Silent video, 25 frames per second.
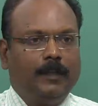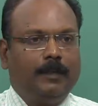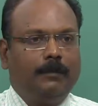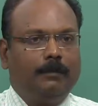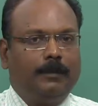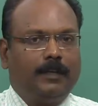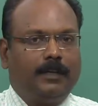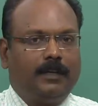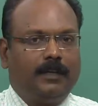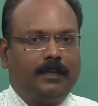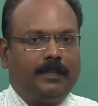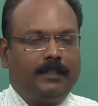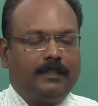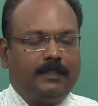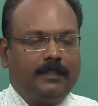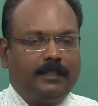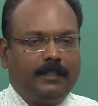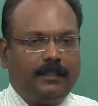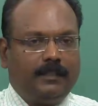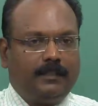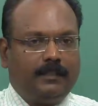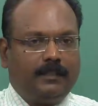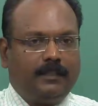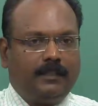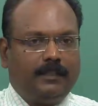But let us say
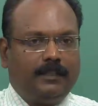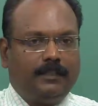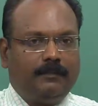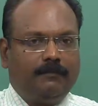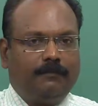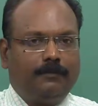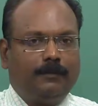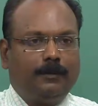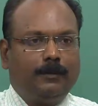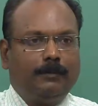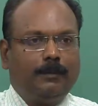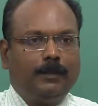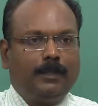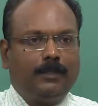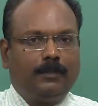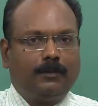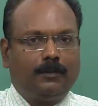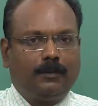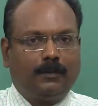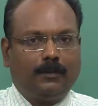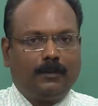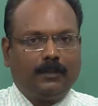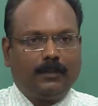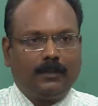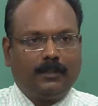it is an informal
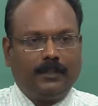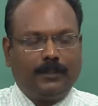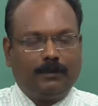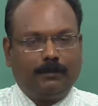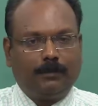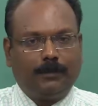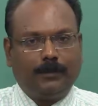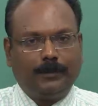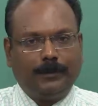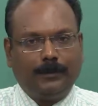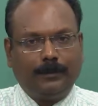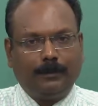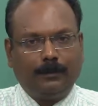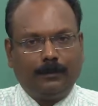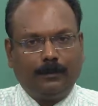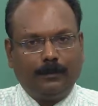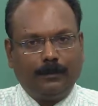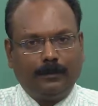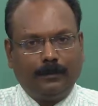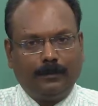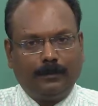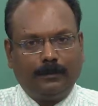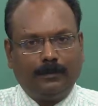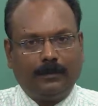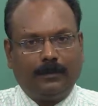talk, they want you
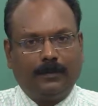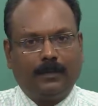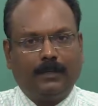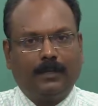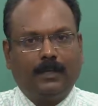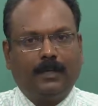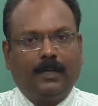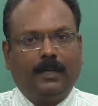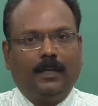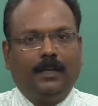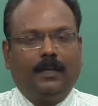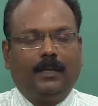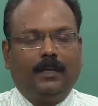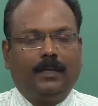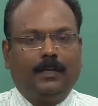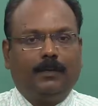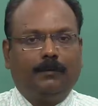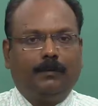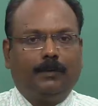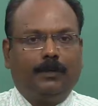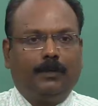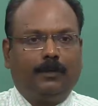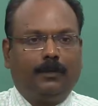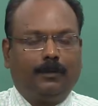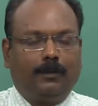to give
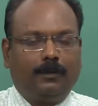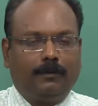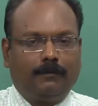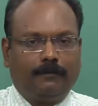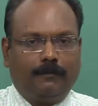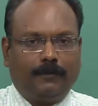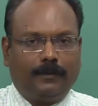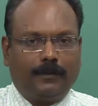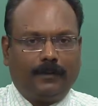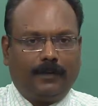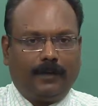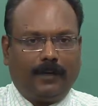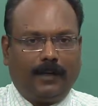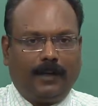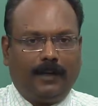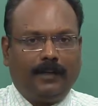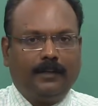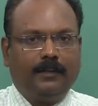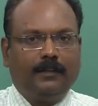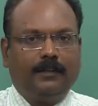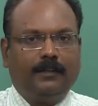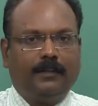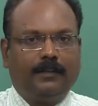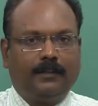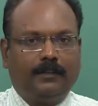a talk for
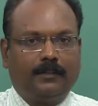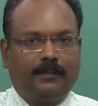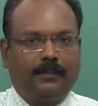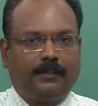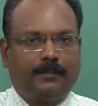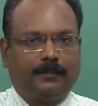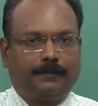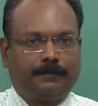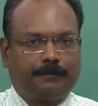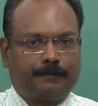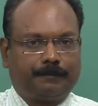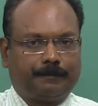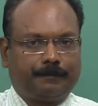young kids,